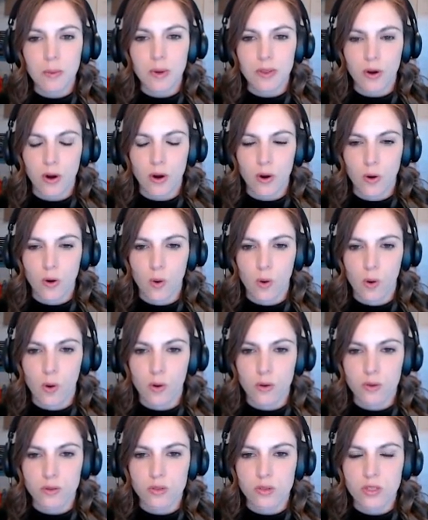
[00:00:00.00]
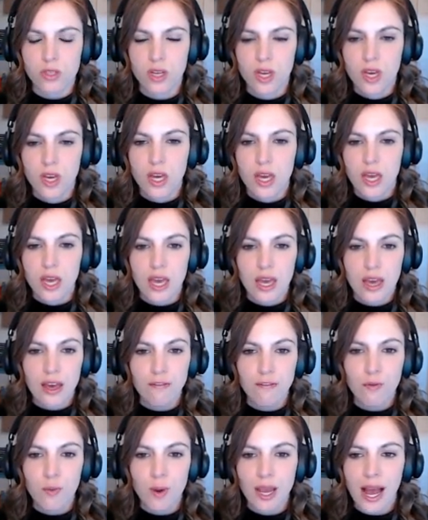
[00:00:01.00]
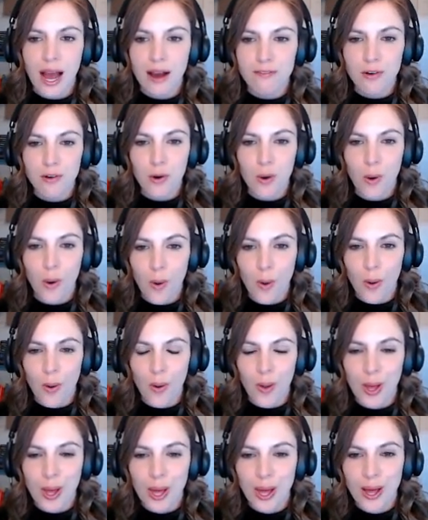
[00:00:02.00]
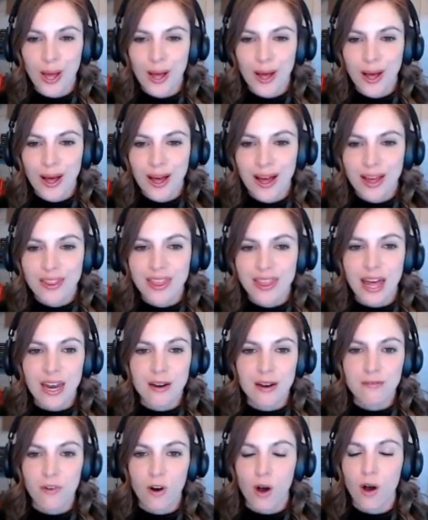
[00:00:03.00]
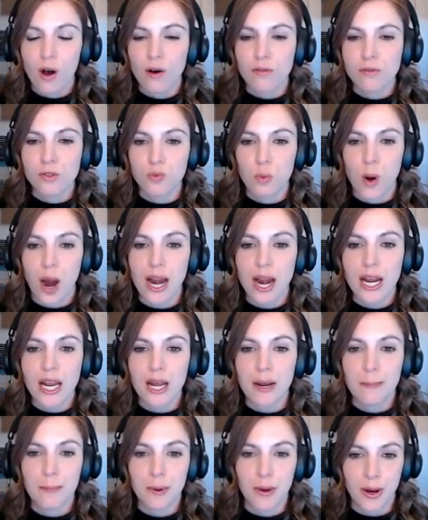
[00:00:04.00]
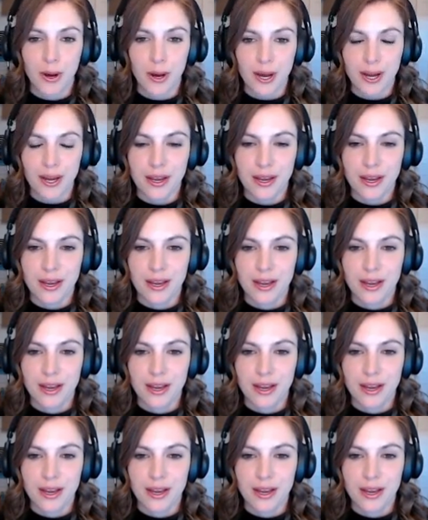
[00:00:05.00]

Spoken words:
with our goals. If we have a goal that involves writing a book,